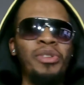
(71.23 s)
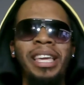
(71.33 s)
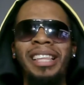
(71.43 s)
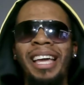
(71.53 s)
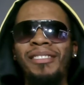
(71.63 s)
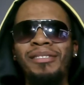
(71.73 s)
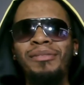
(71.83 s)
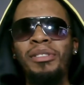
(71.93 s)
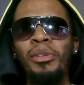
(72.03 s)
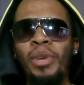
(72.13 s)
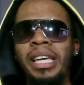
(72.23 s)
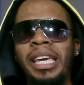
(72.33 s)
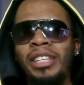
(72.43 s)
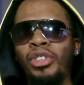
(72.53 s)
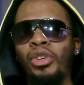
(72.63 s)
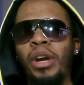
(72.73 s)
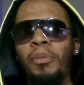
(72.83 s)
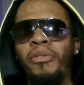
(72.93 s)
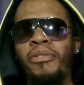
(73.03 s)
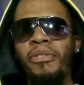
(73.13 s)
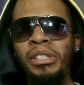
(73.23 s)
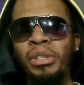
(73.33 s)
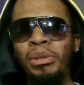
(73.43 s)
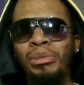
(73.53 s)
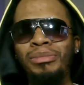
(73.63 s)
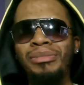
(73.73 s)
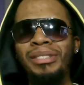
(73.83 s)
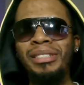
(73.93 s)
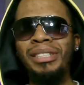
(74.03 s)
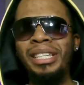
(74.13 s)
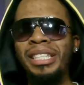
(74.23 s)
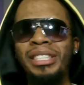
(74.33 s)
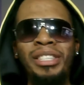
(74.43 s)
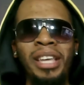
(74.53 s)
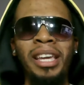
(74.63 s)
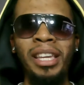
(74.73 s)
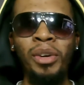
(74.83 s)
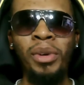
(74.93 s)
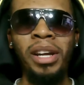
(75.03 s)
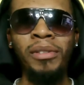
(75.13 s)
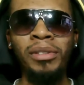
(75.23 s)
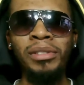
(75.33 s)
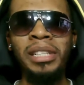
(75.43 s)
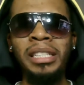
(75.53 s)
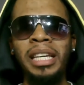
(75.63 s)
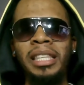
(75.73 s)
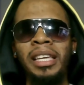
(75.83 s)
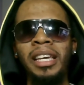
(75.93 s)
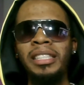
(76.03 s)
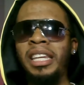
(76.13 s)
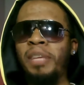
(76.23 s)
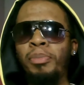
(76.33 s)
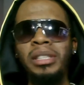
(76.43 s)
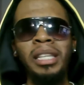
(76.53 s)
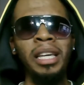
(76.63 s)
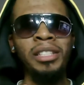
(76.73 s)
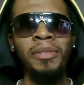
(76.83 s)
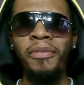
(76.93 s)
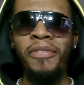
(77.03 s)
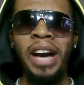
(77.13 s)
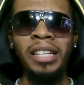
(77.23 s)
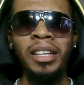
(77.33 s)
like, Weeknd is a great, you know, he can sing, whatever. That's not the case. And he put together some fire,